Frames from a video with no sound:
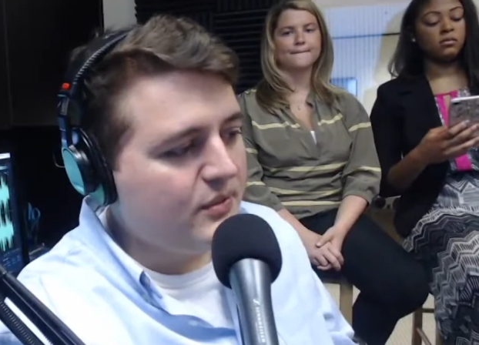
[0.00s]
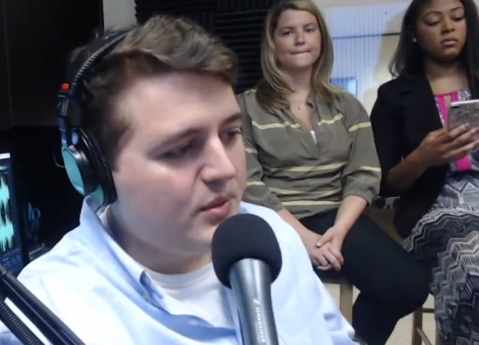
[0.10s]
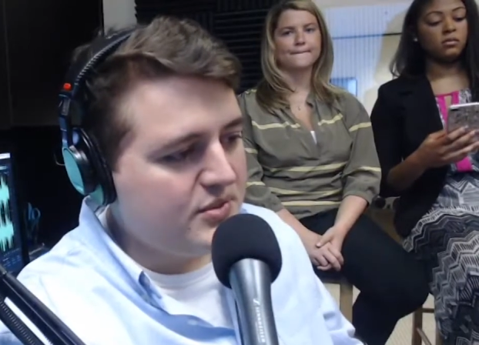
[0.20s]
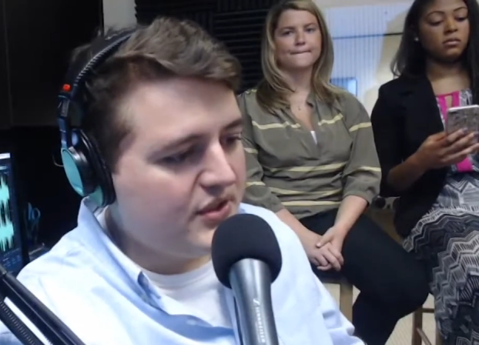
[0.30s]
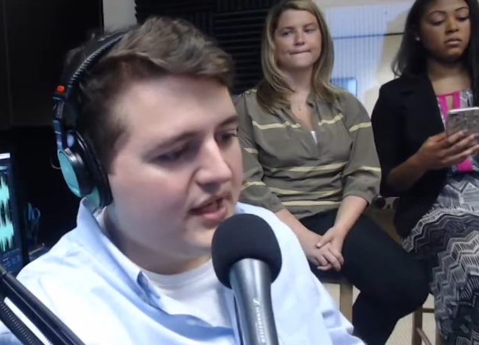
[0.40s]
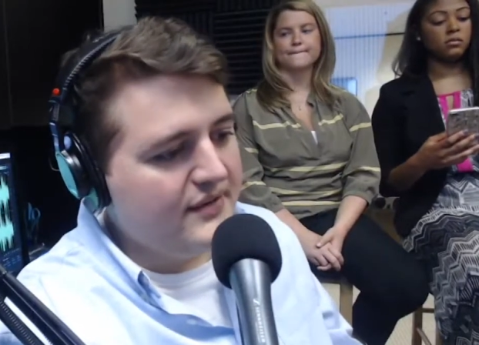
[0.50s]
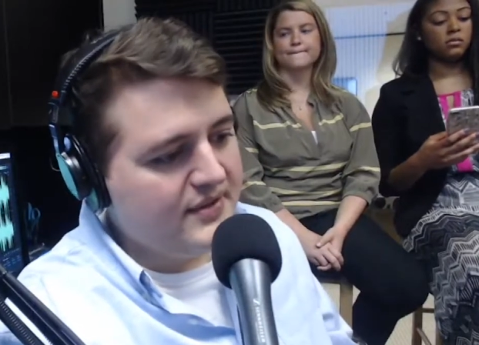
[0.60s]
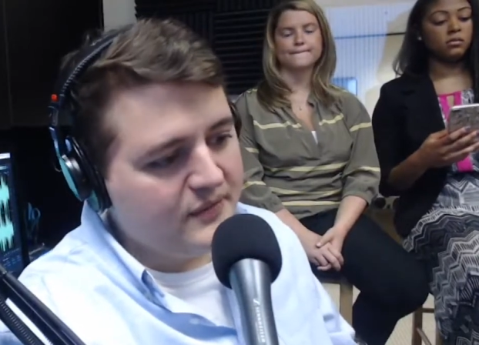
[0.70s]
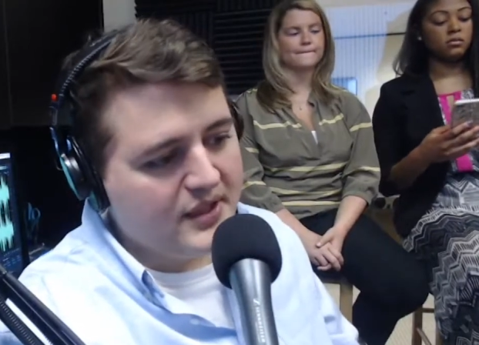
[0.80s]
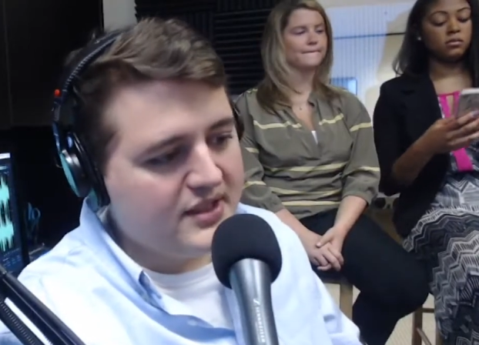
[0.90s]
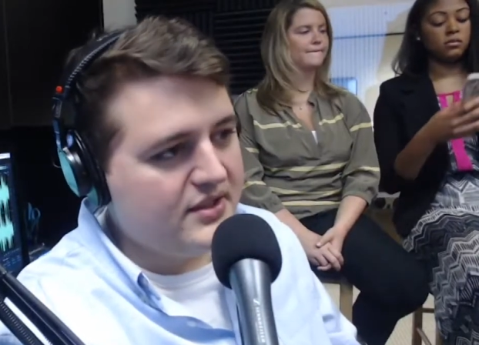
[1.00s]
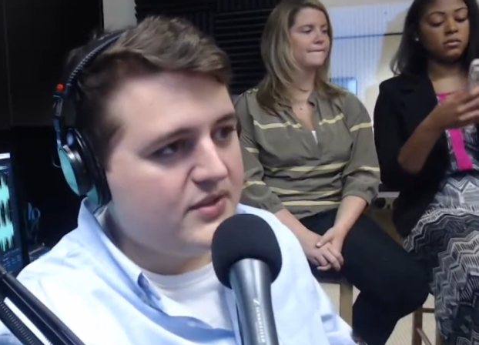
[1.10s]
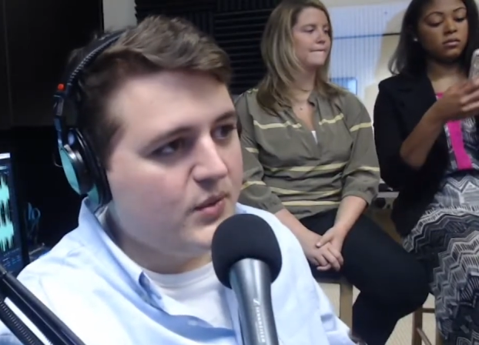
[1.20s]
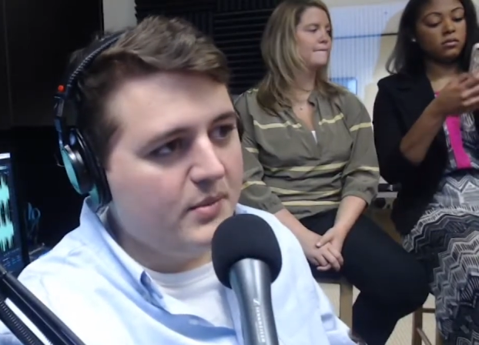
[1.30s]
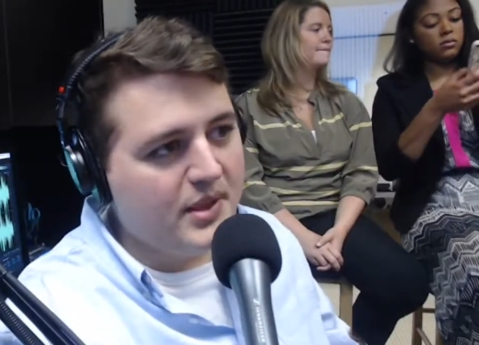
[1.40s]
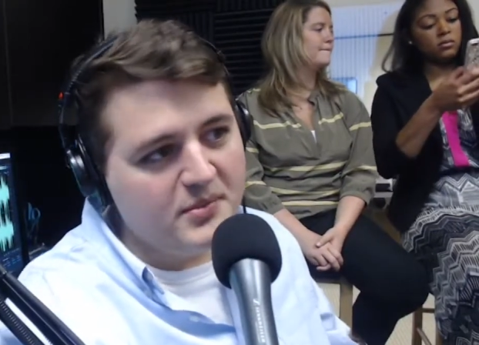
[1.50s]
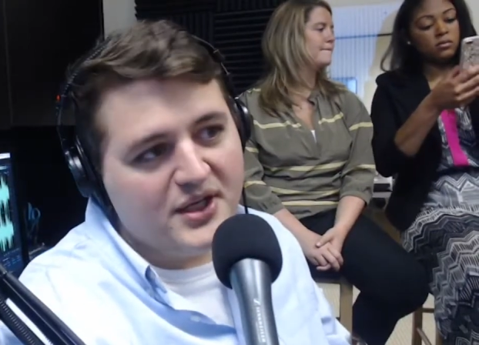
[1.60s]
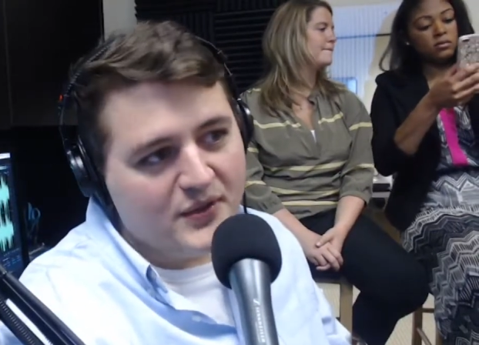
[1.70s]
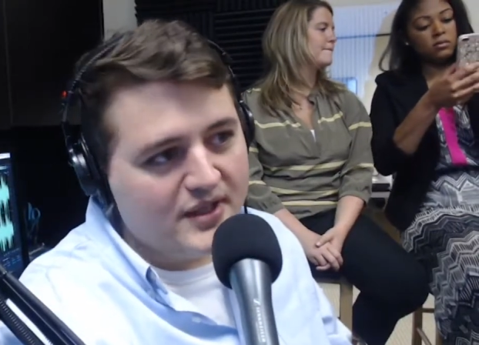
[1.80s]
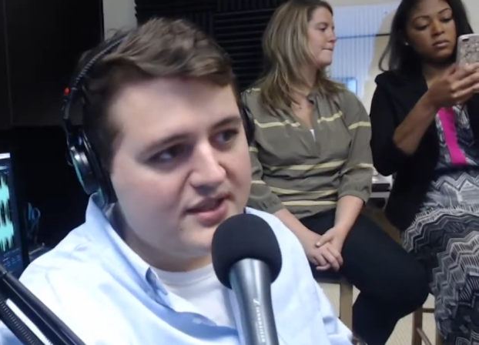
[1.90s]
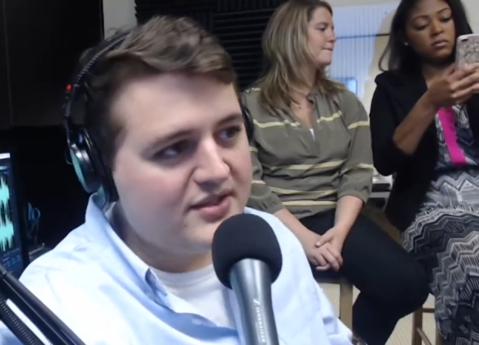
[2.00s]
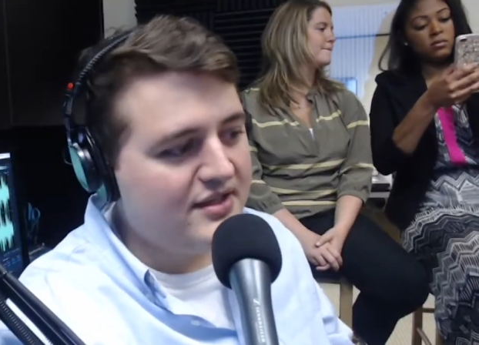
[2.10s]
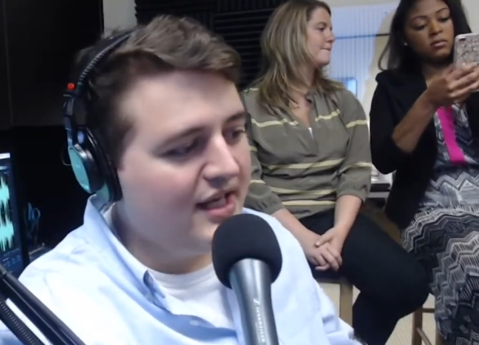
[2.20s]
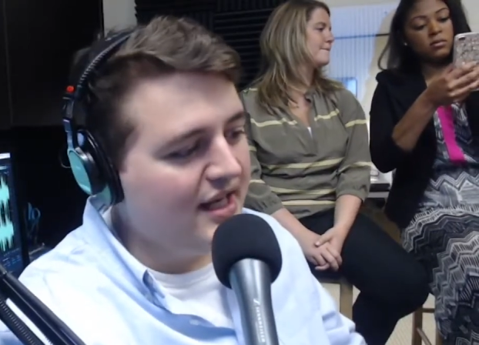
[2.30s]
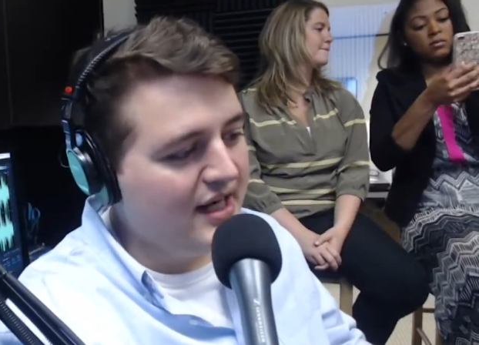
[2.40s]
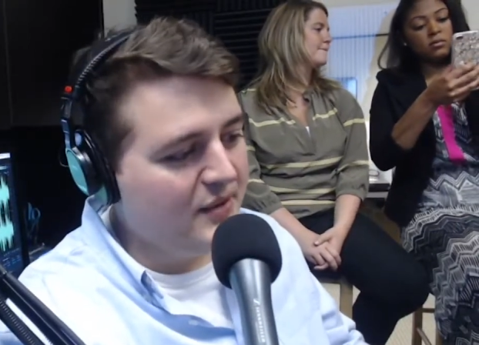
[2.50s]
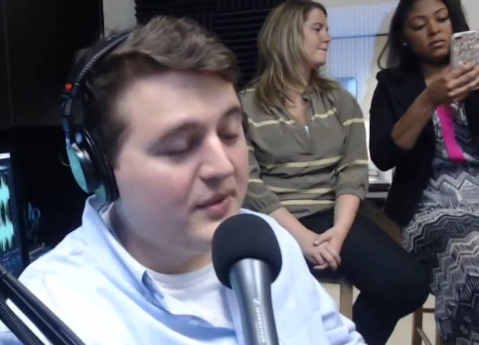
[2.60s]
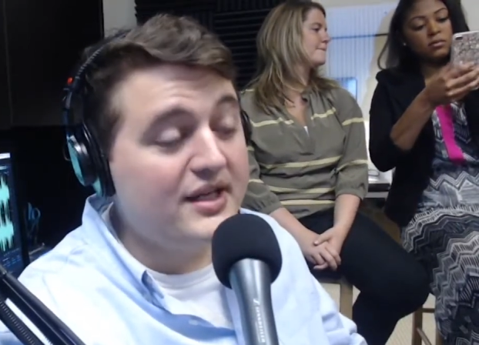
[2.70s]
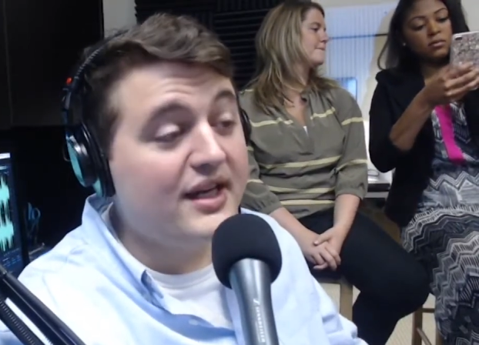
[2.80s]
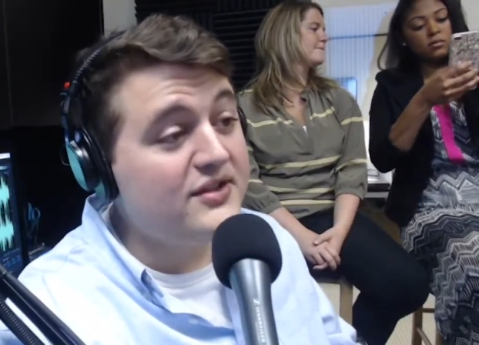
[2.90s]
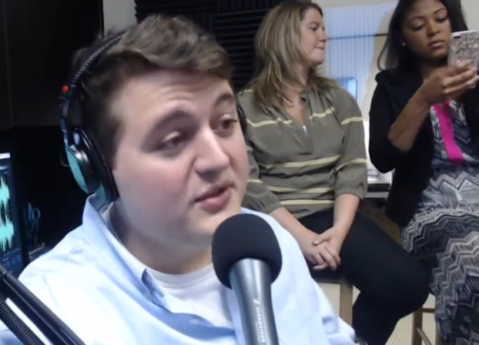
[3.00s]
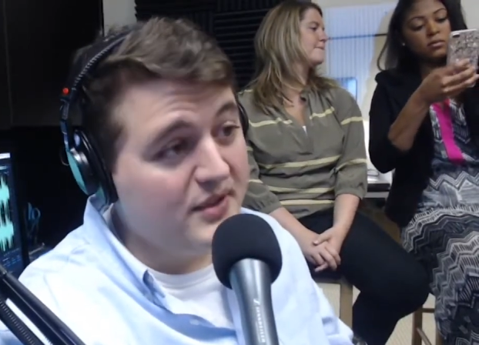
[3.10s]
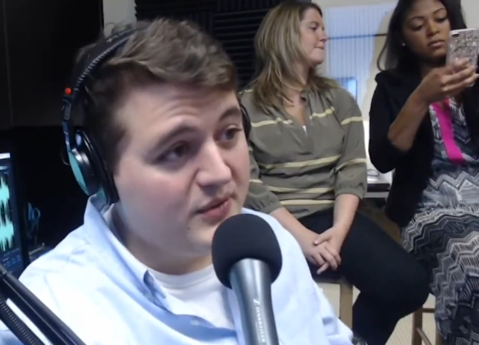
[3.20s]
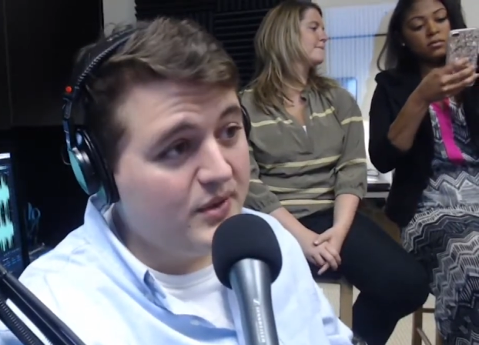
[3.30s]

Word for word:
Speaker 1: rooms, so you're gonna have different things in each one. But I'm curious, mm-hmm. and I don't want you to get too into